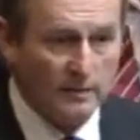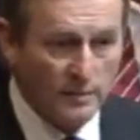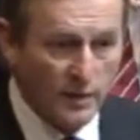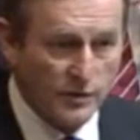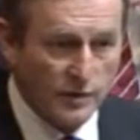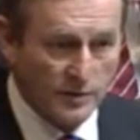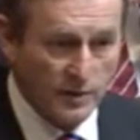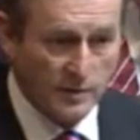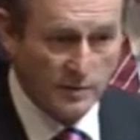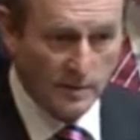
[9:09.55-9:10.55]
mercy
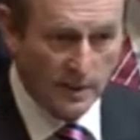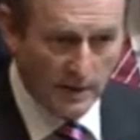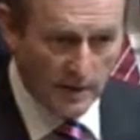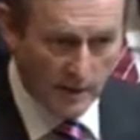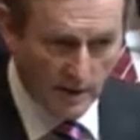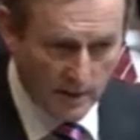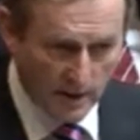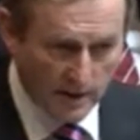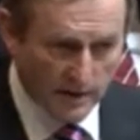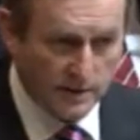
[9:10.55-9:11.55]
principle
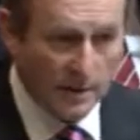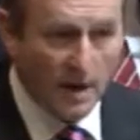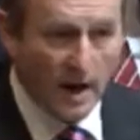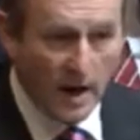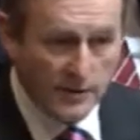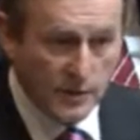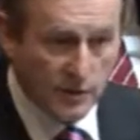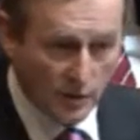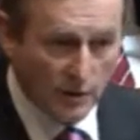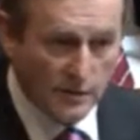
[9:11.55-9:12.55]
applies, as it
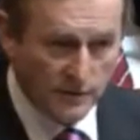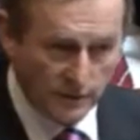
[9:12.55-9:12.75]
does